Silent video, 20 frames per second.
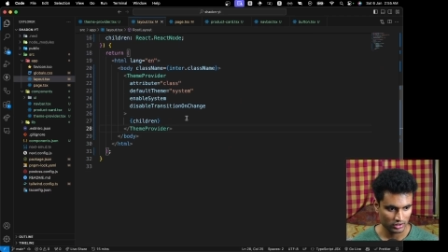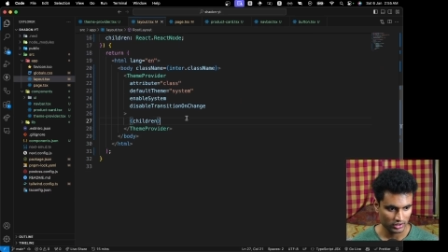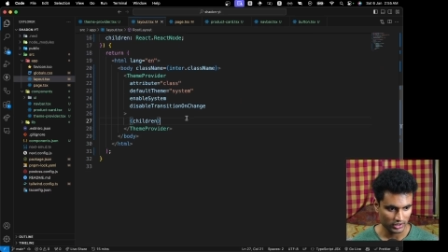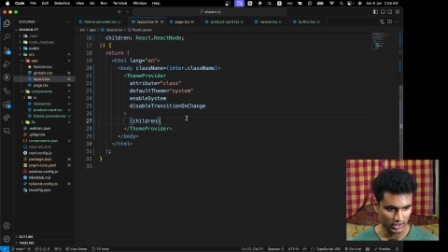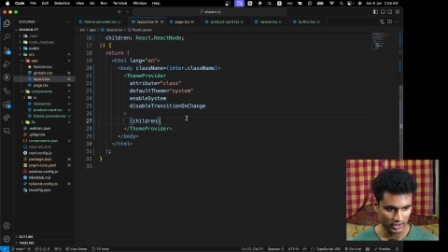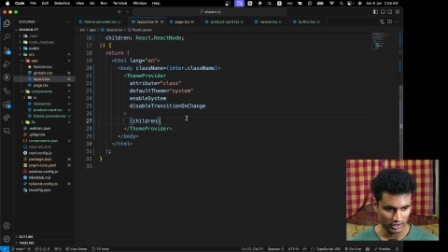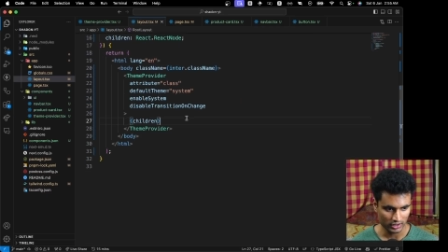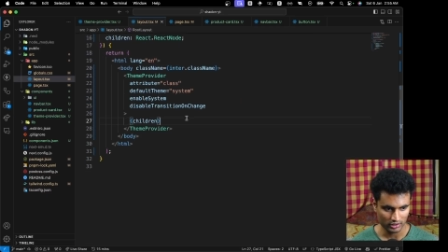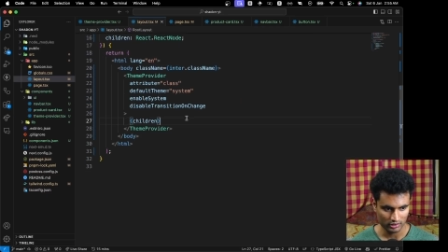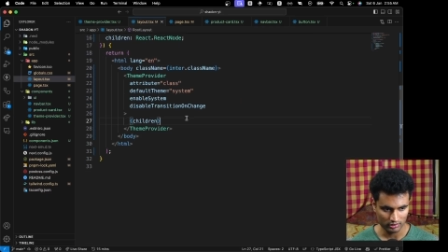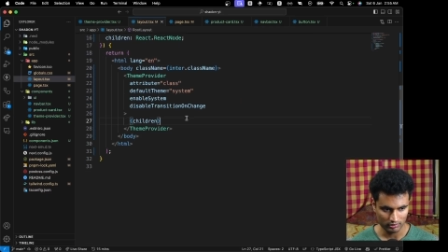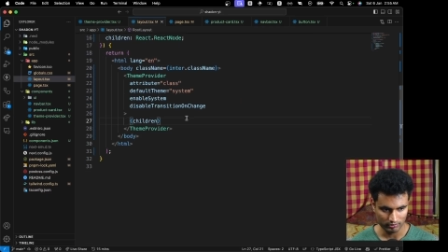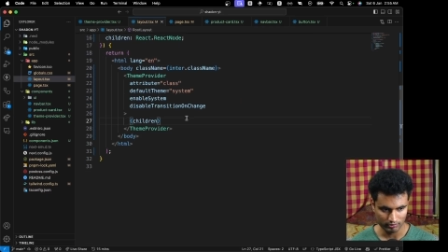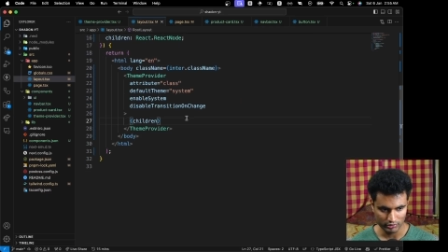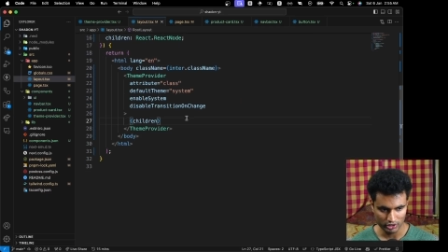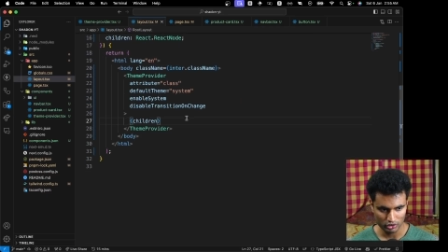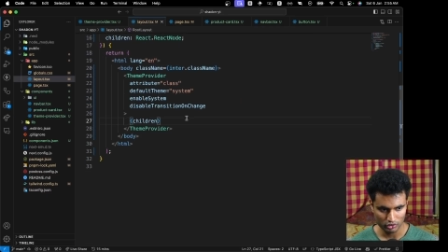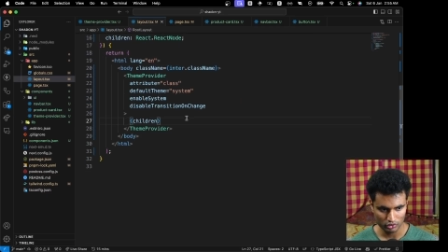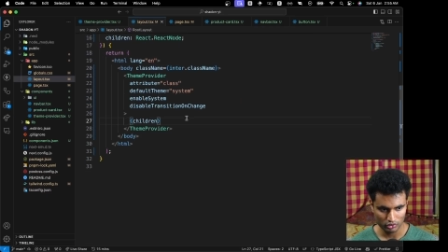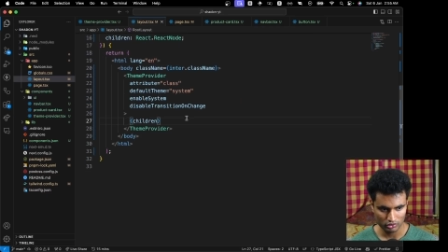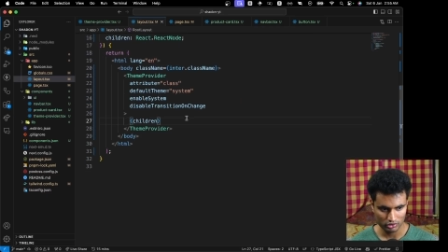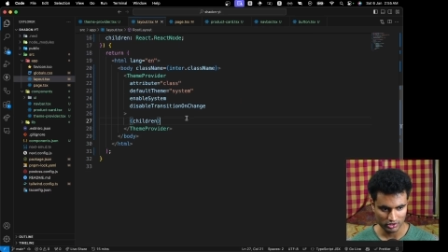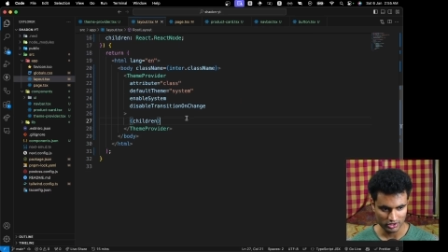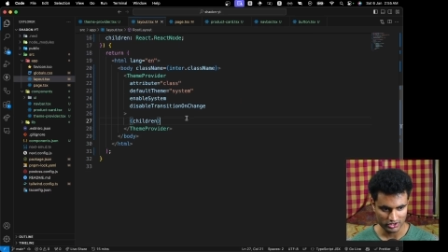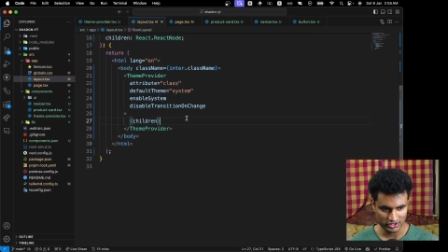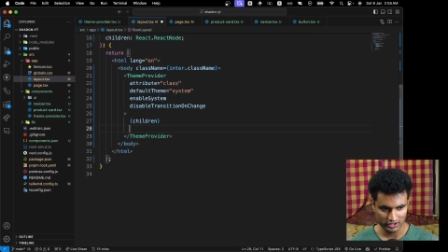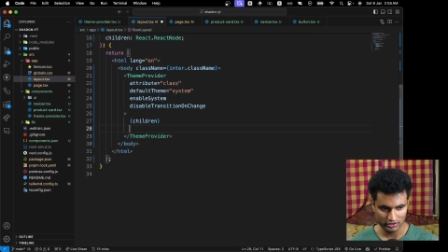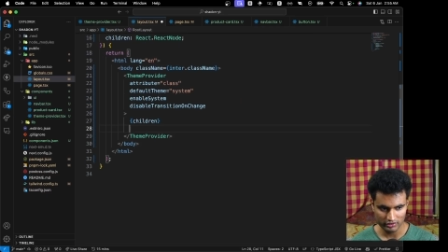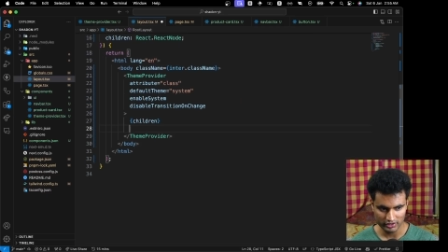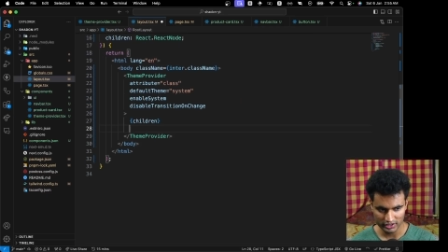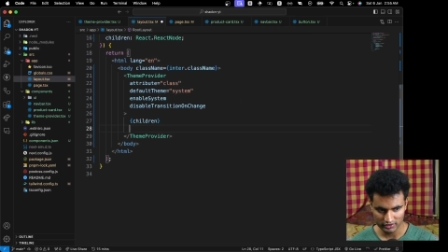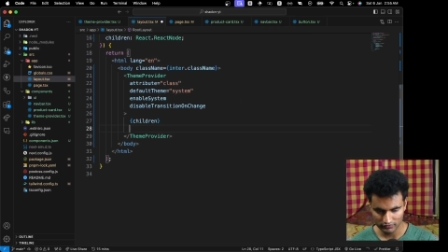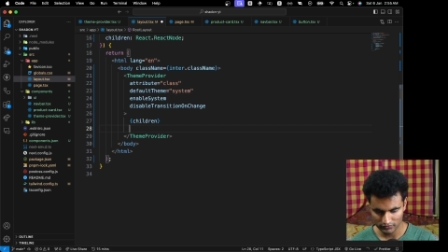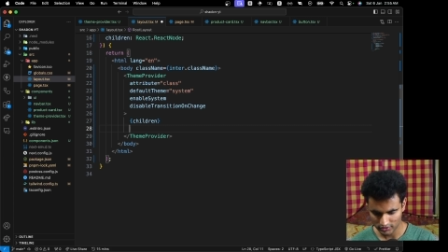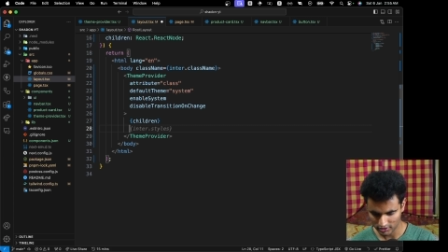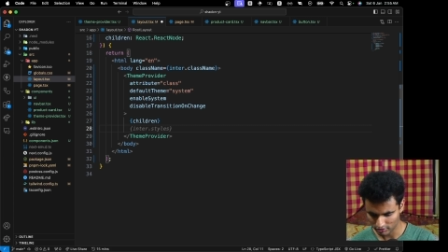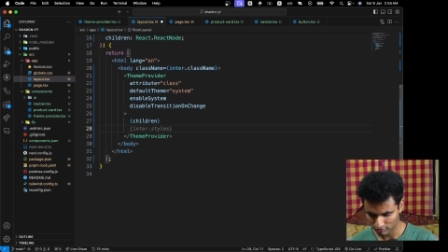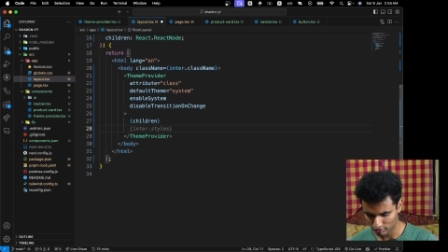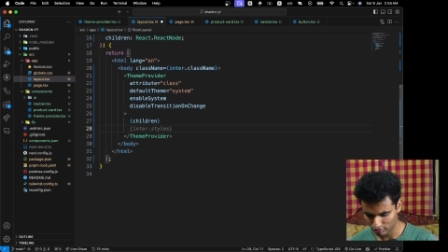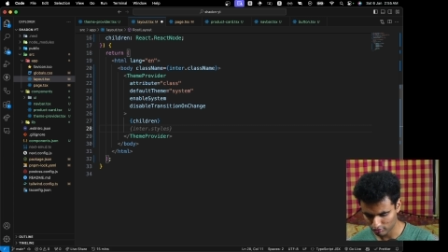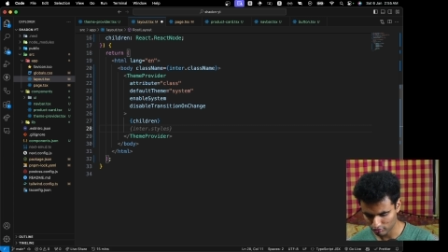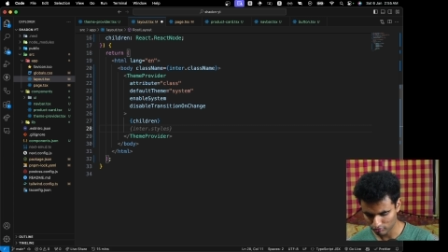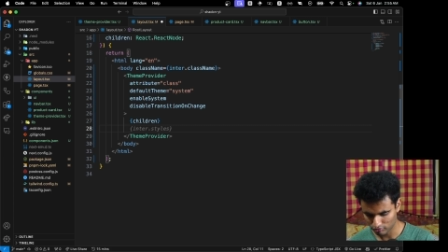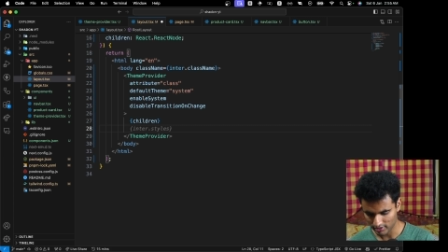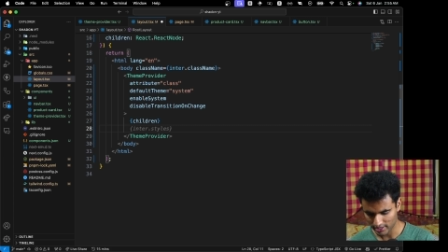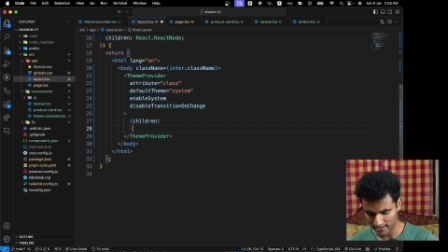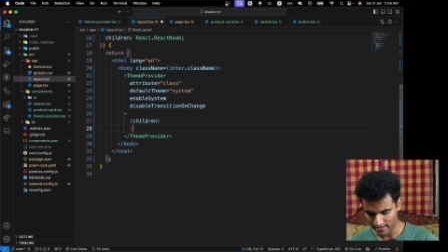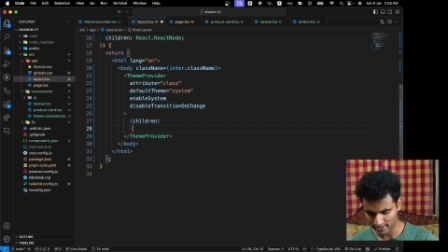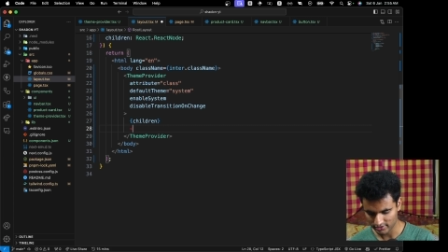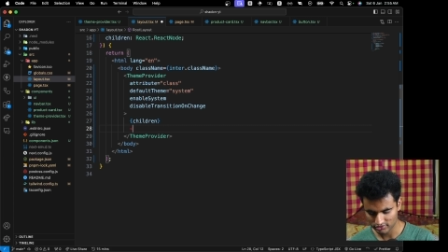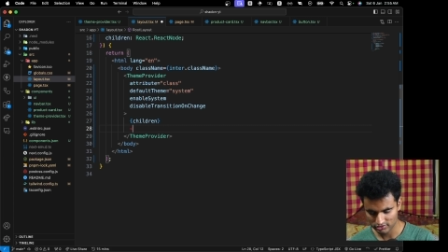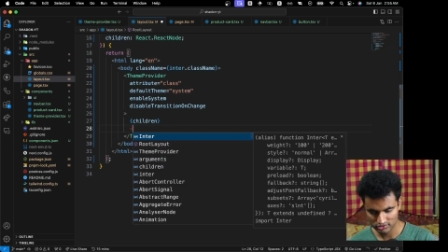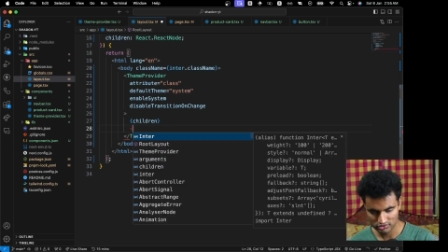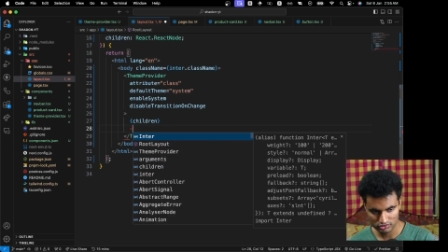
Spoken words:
and below the children we are going to add